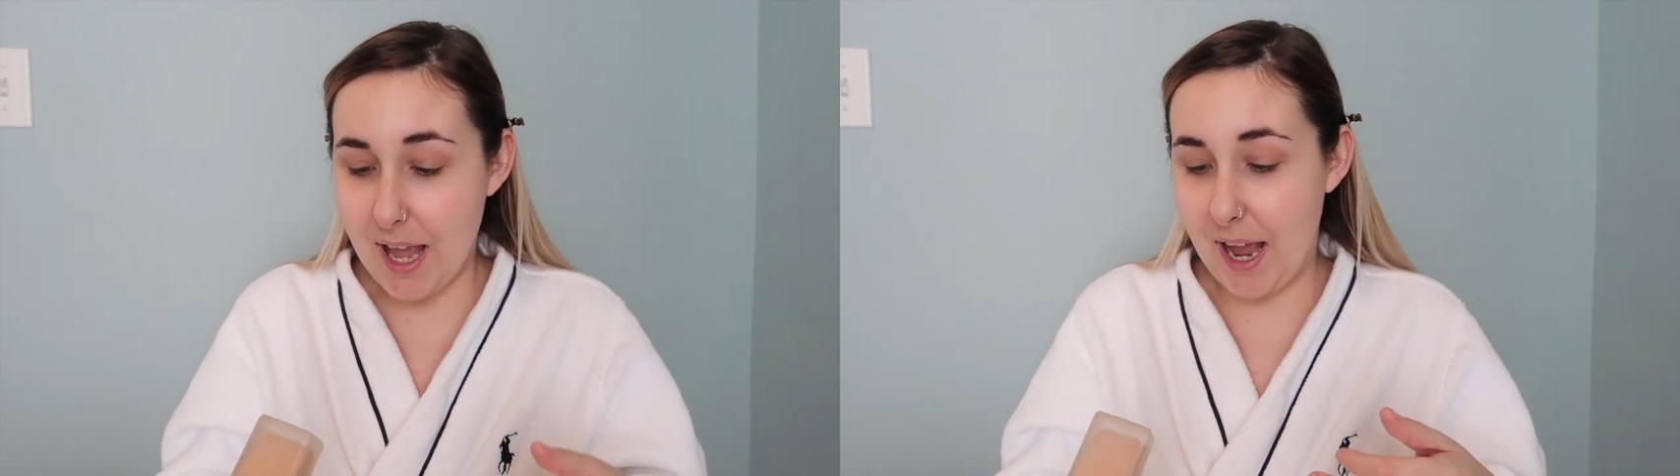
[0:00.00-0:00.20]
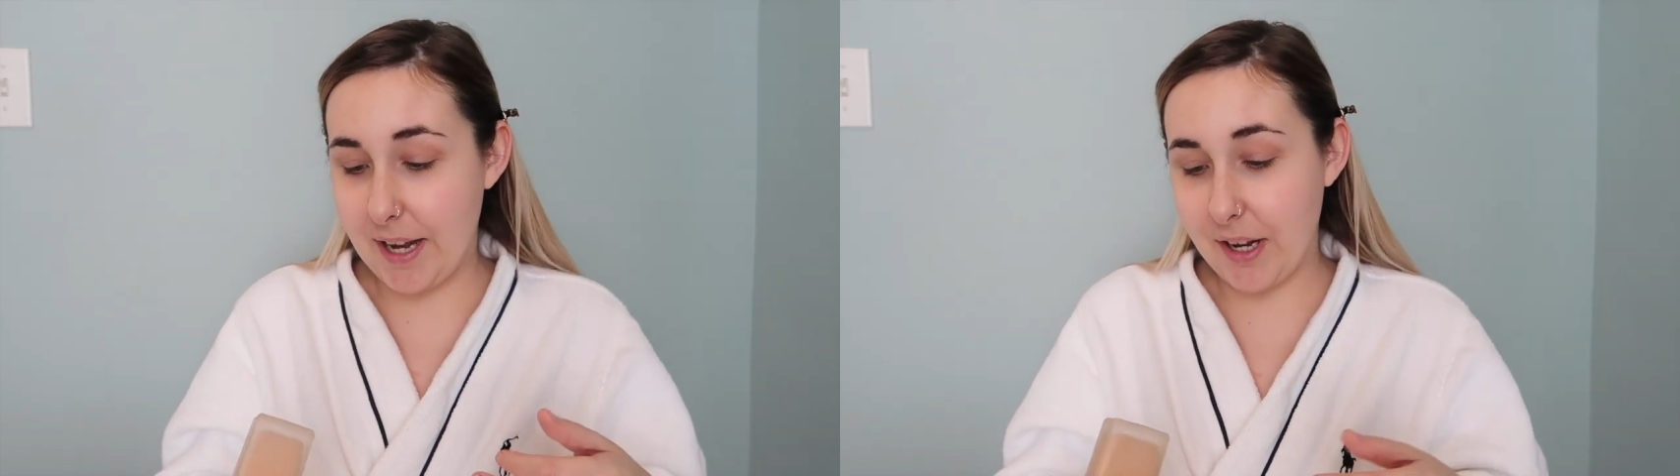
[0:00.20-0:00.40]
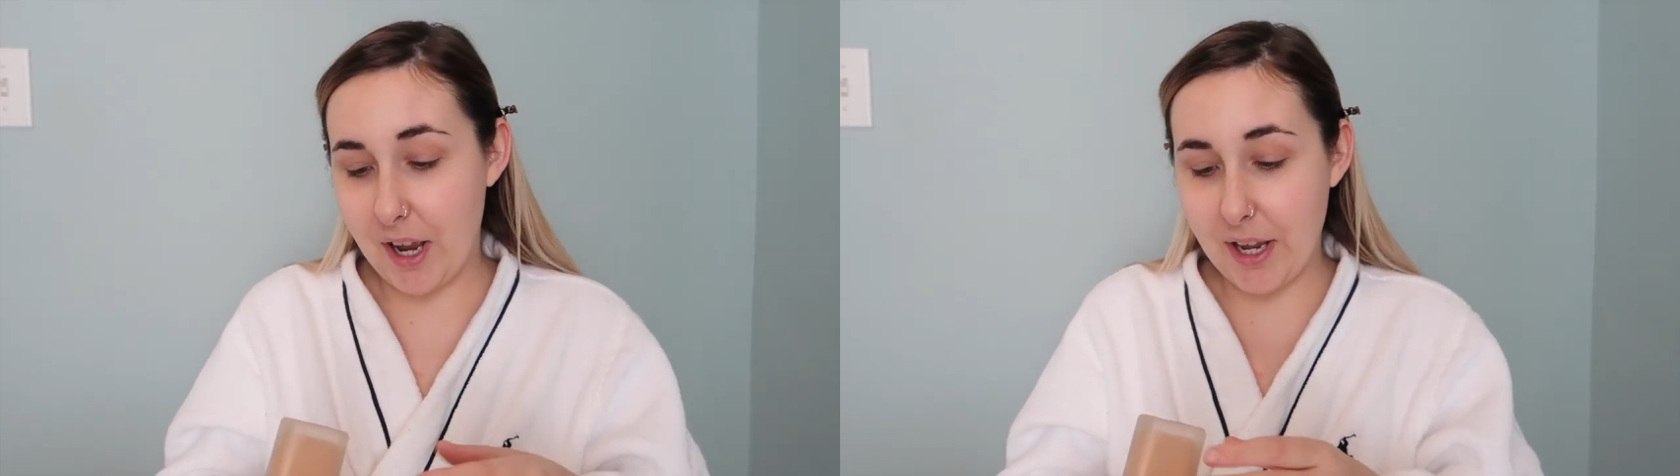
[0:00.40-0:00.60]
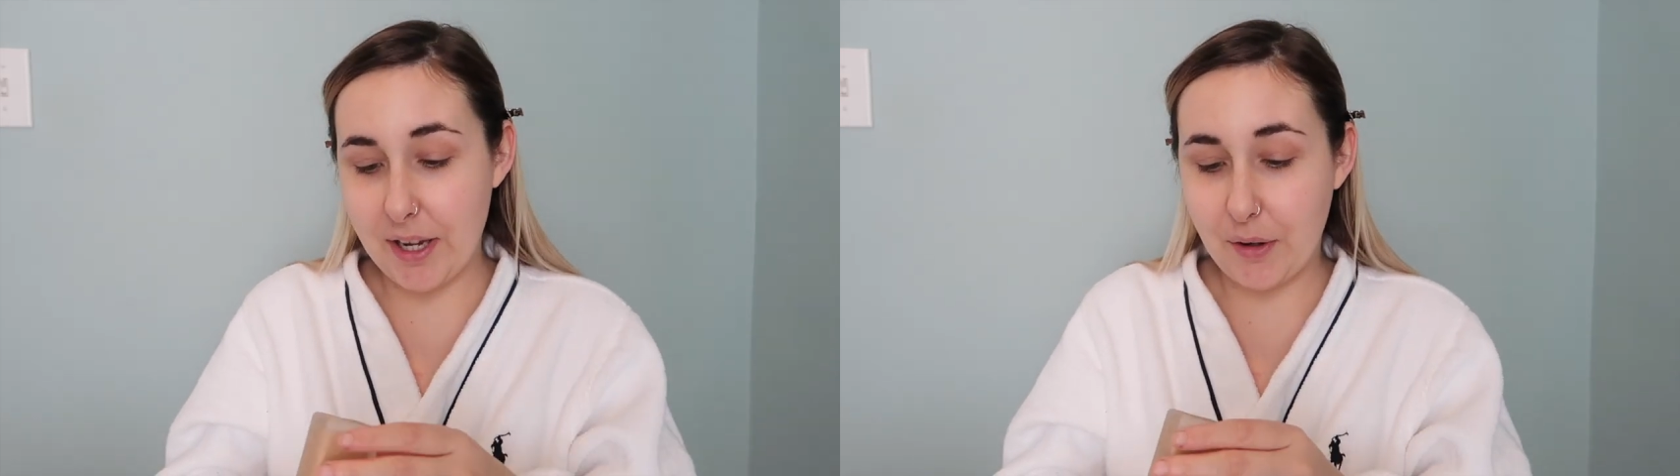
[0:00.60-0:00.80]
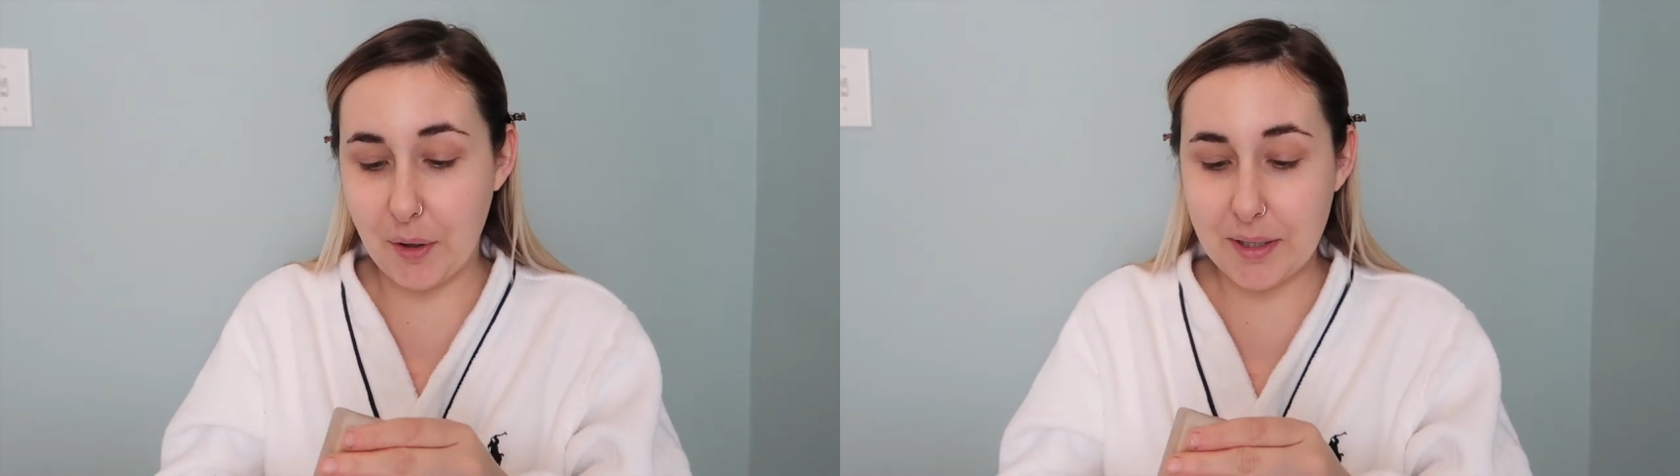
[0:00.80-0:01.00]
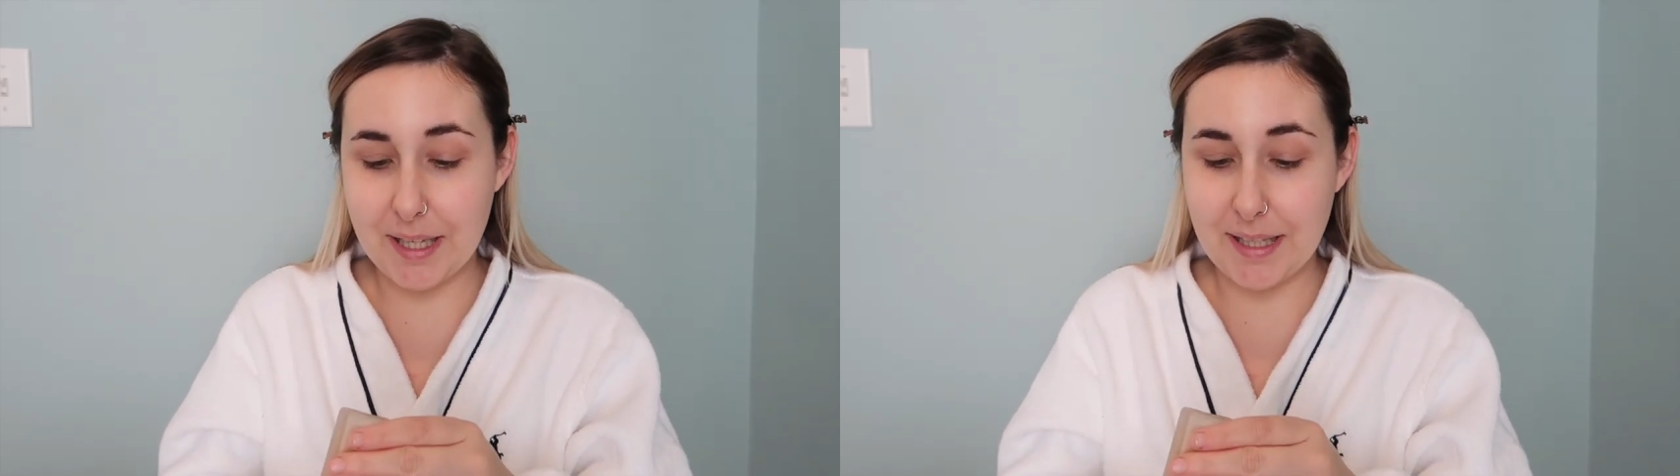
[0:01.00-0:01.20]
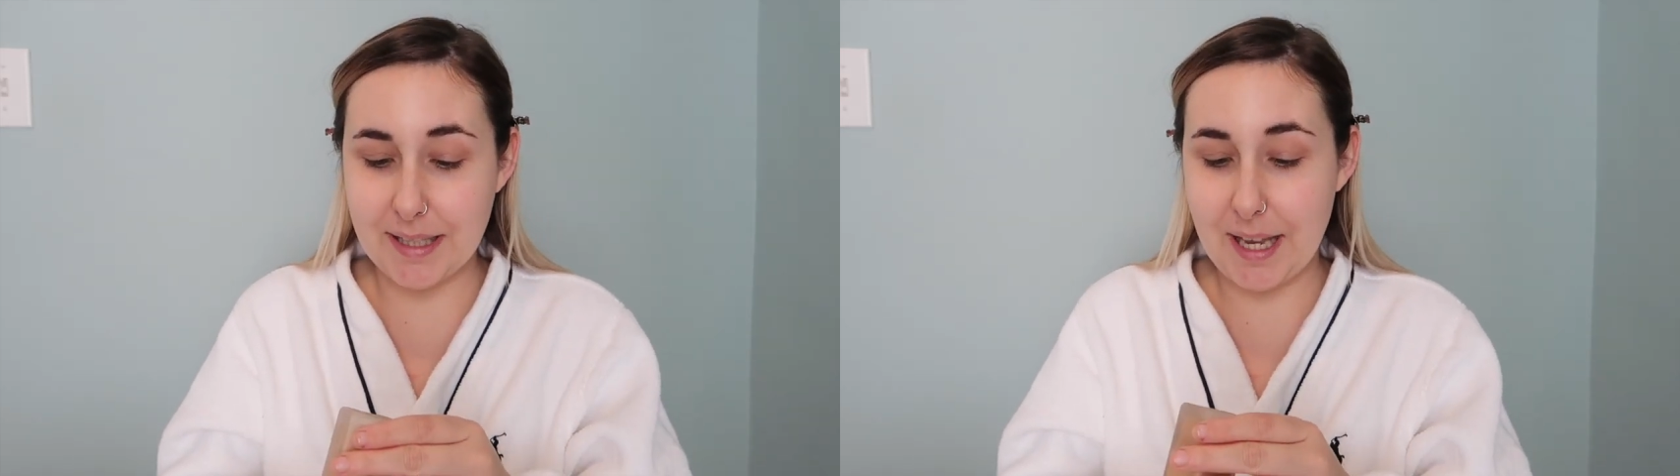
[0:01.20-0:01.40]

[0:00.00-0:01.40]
and I got it